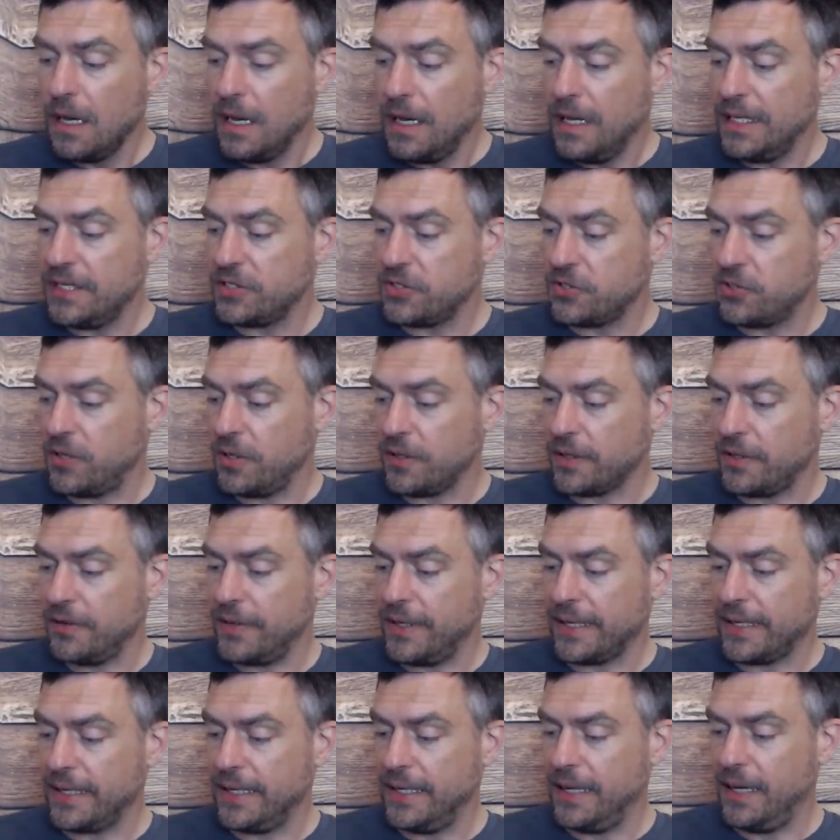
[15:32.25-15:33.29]
Let's try
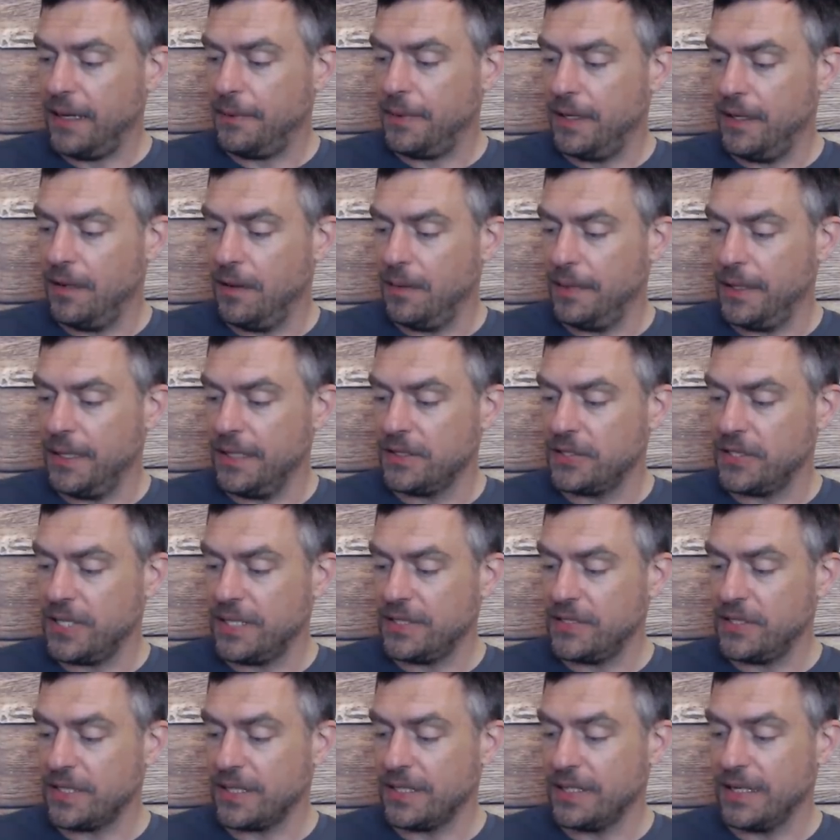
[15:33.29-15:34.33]
cranking it up a little bit. It
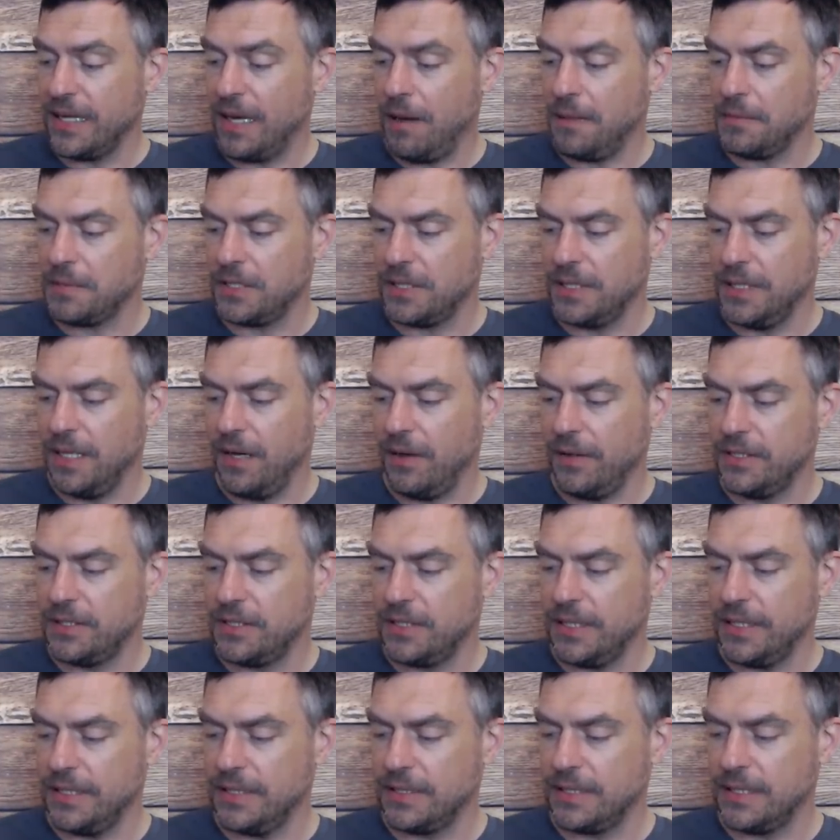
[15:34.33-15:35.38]
says it can go up to
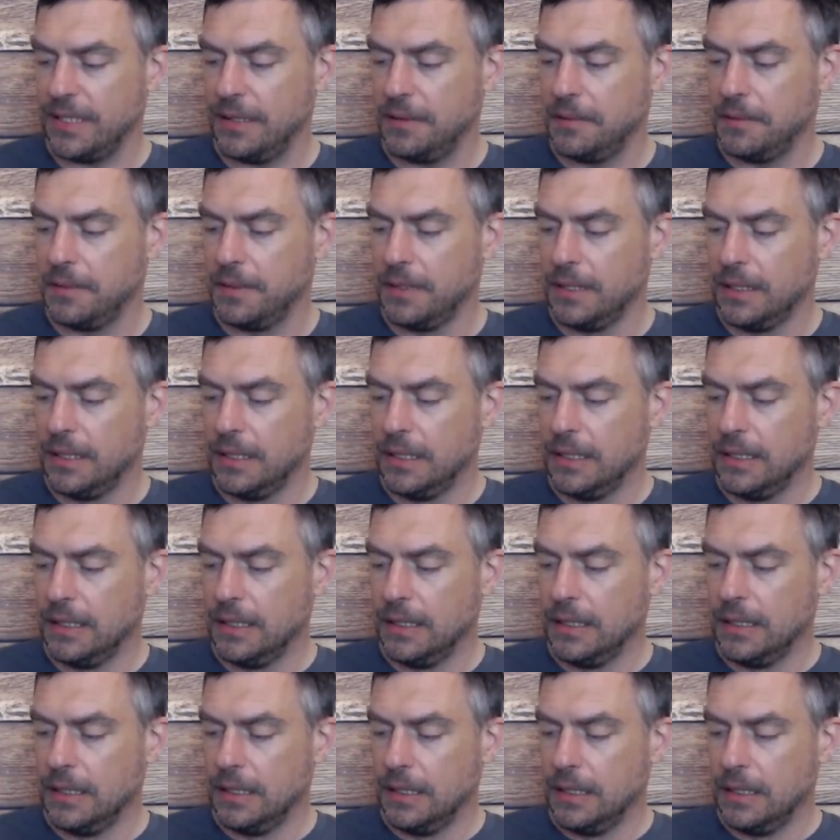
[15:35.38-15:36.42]
90, so
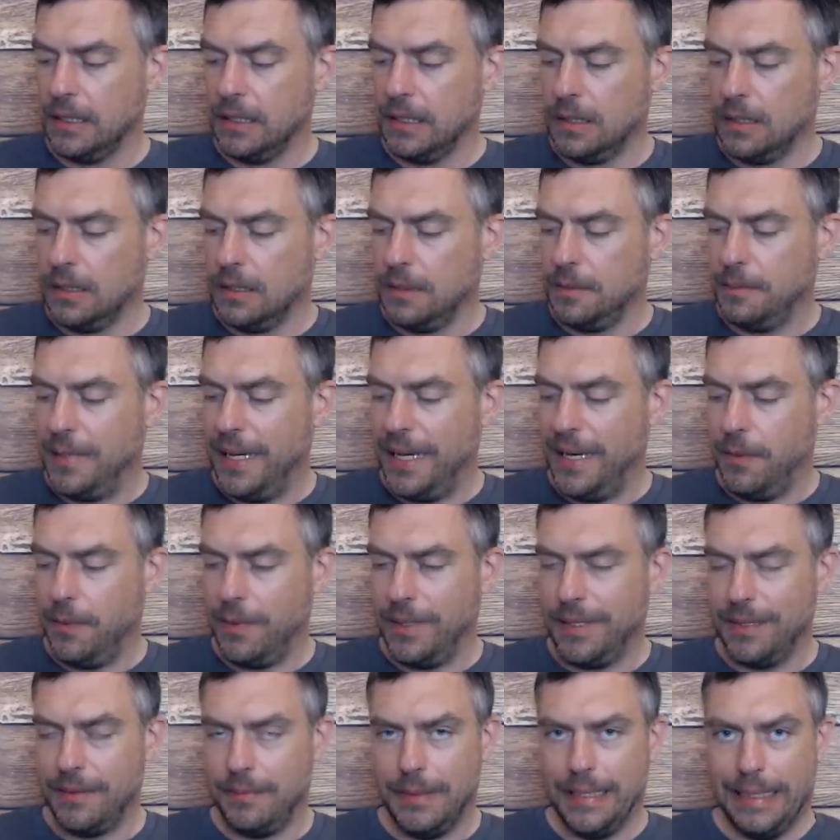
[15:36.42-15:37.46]
bear
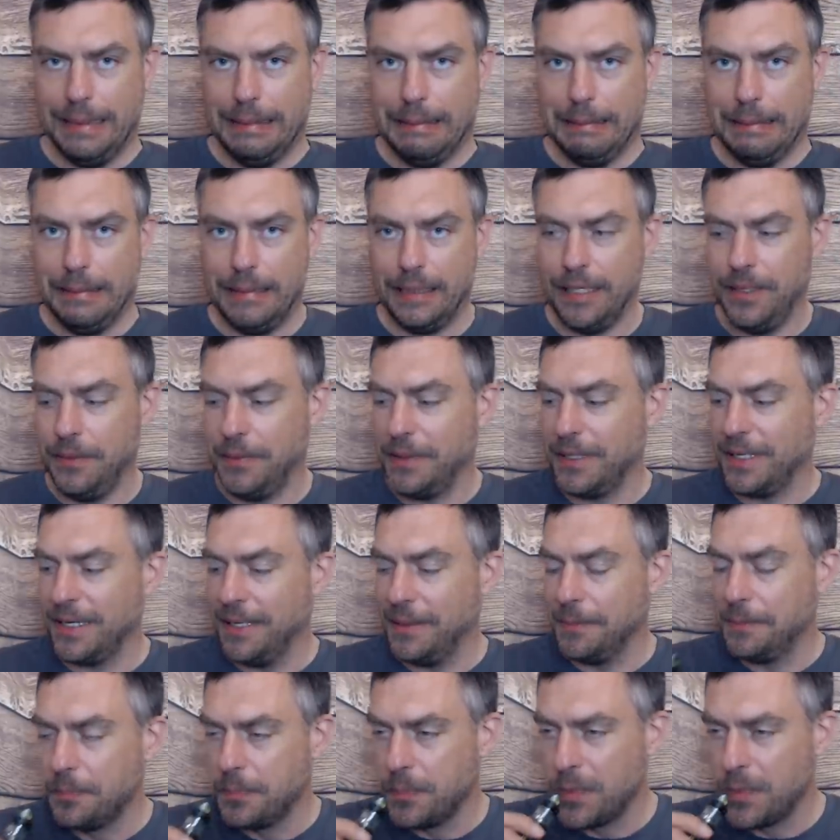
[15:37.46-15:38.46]
with me. Here we go.